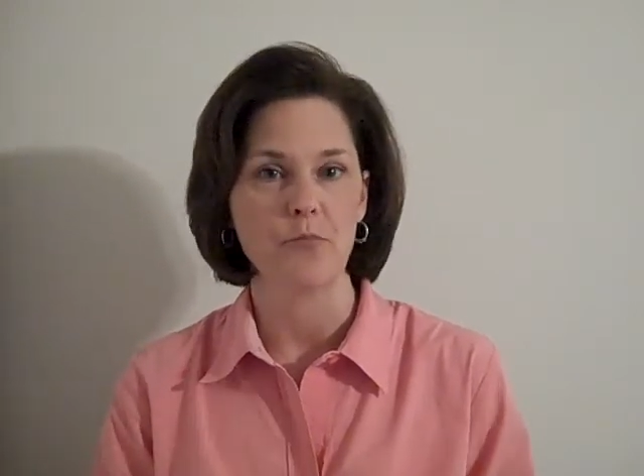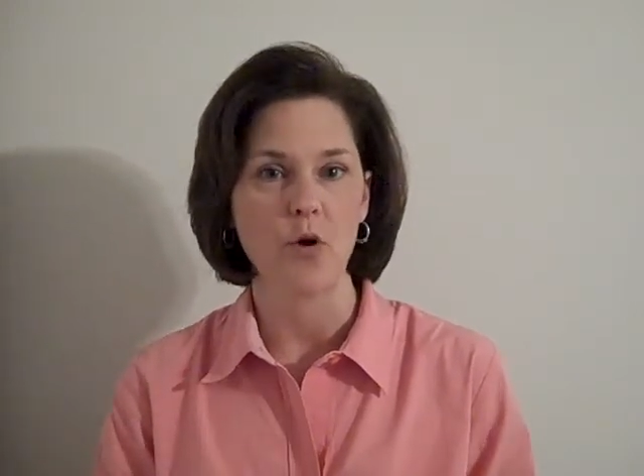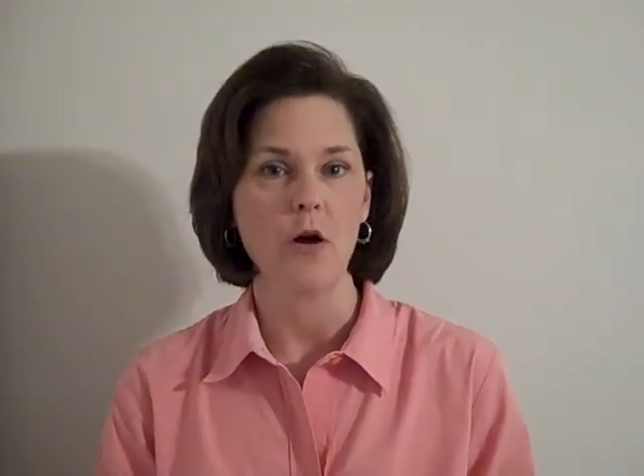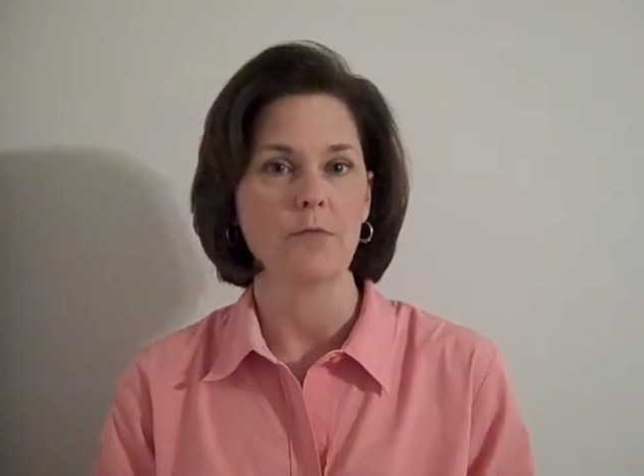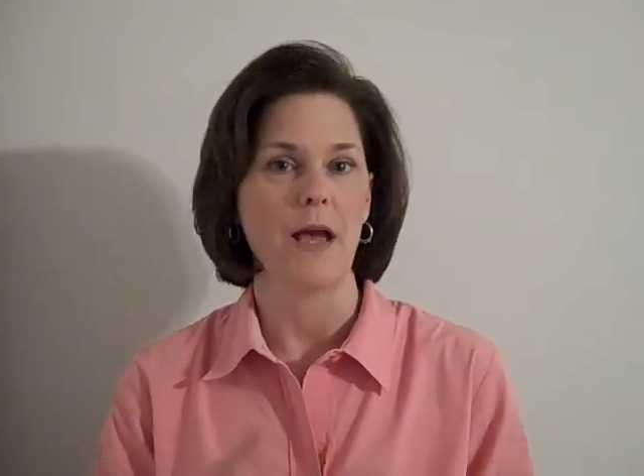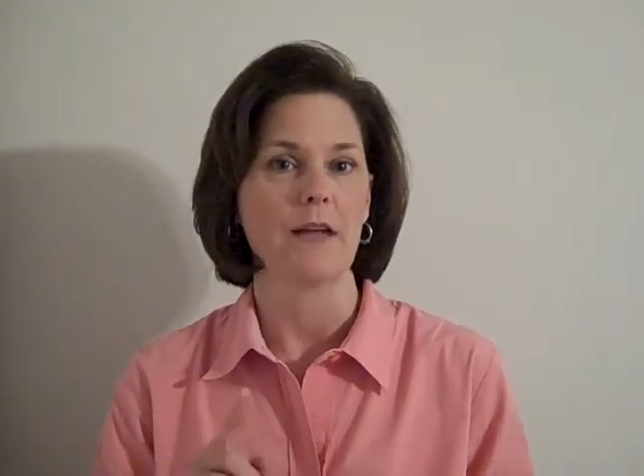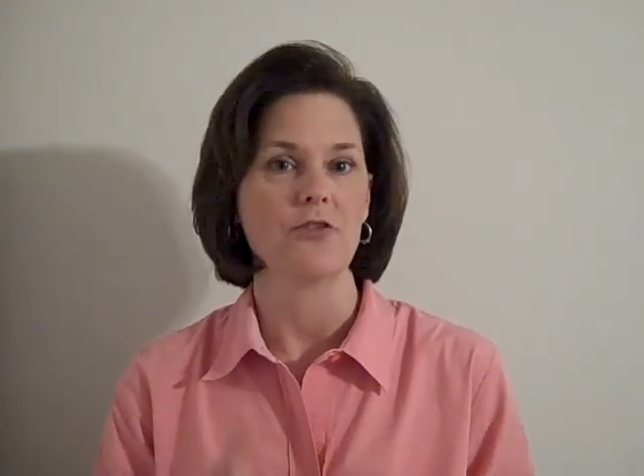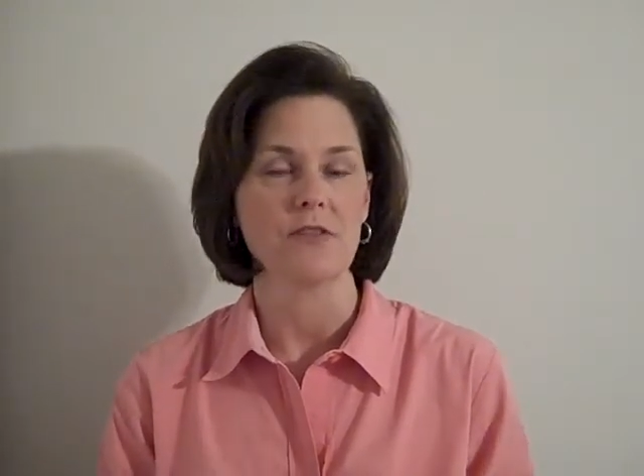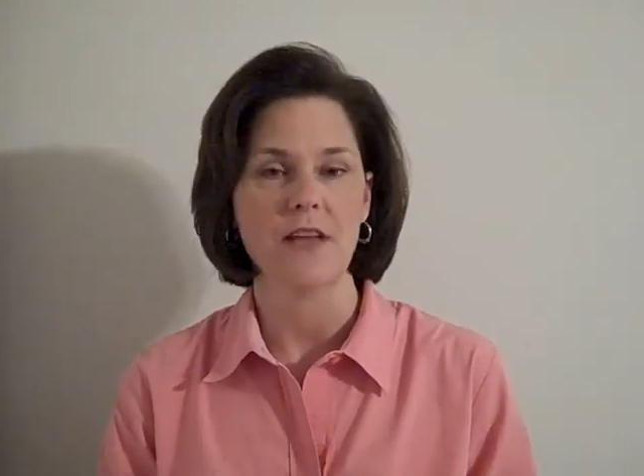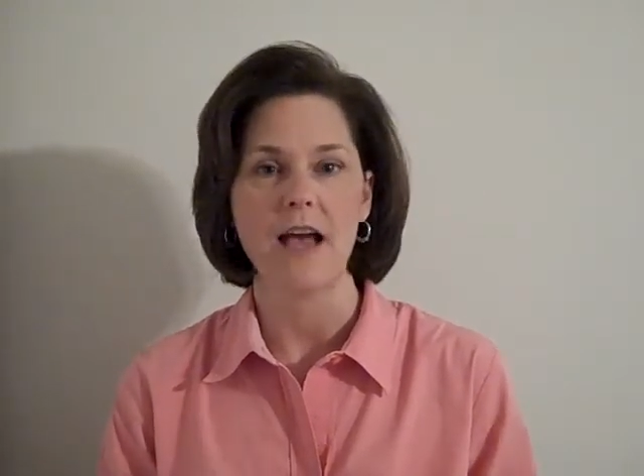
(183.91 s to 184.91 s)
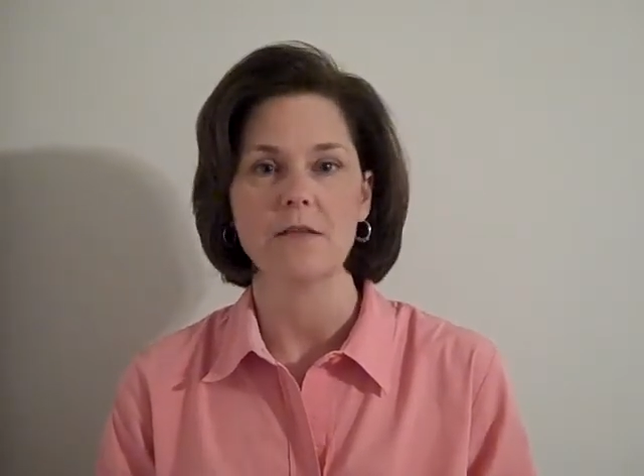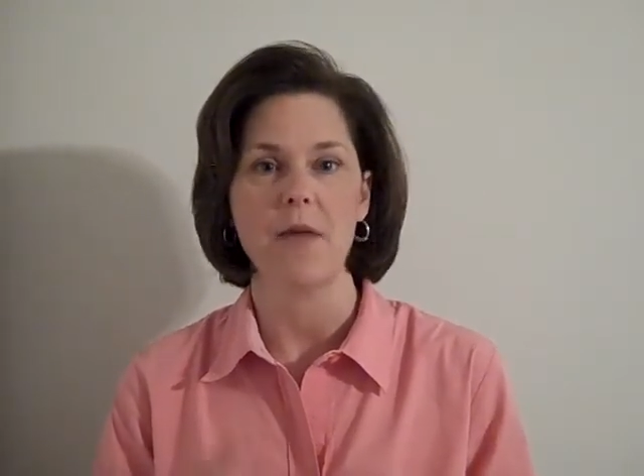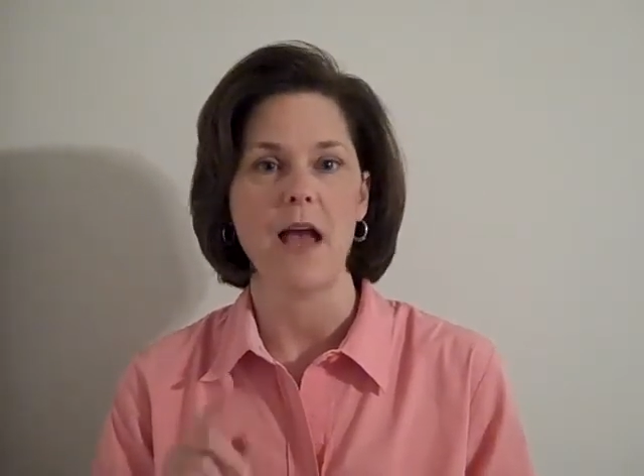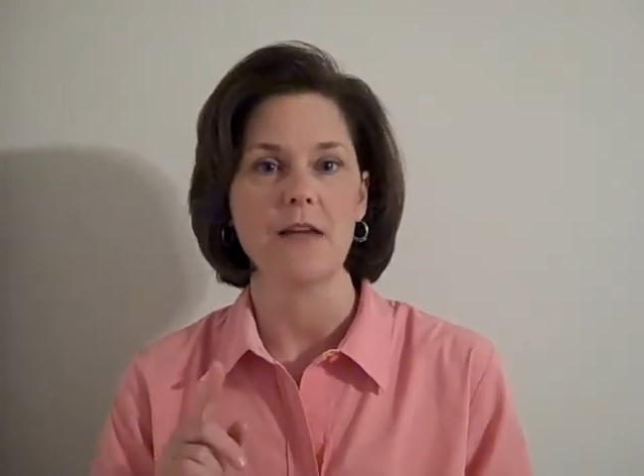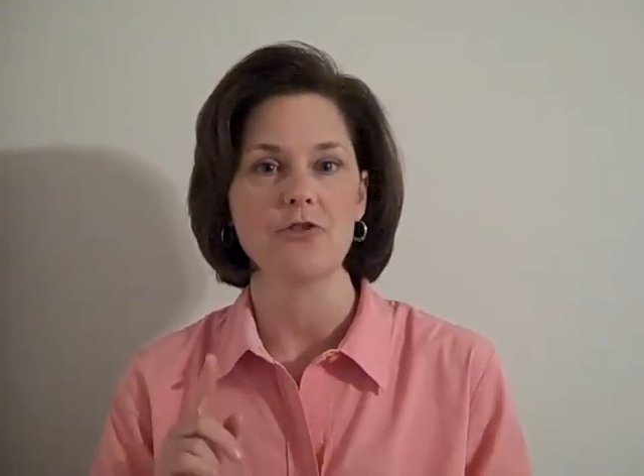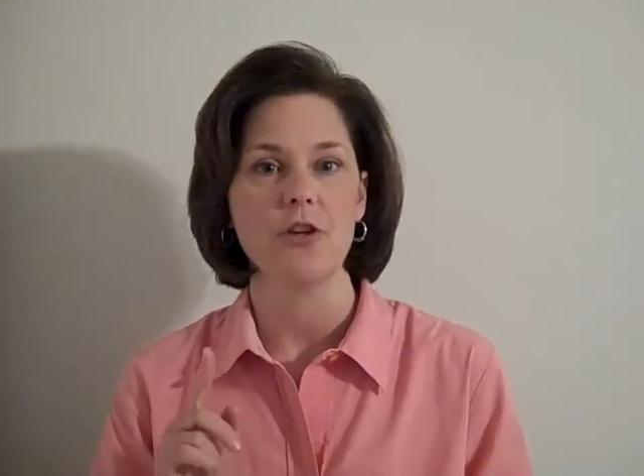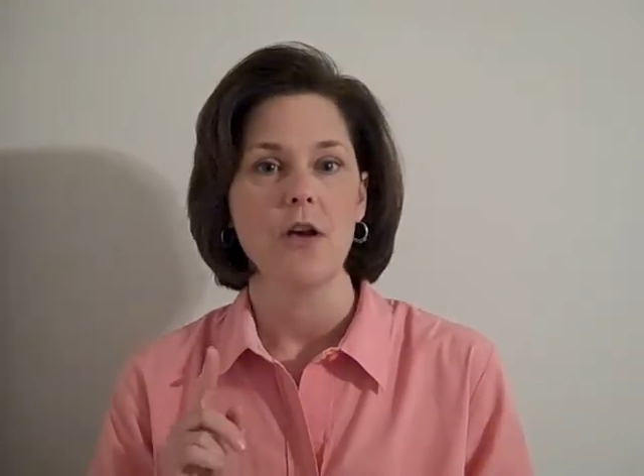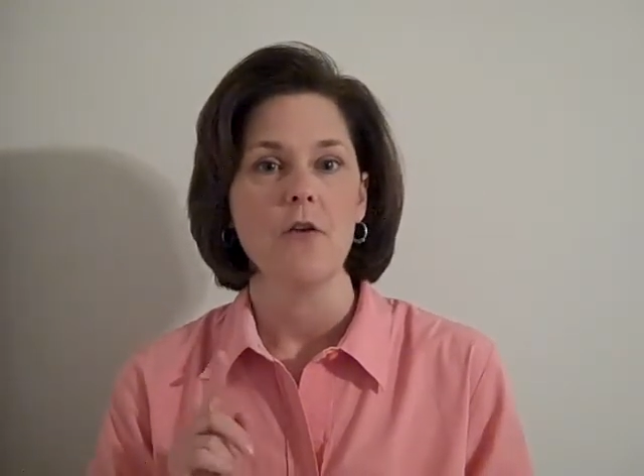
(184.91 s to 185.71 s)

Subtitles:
broad match, exact match,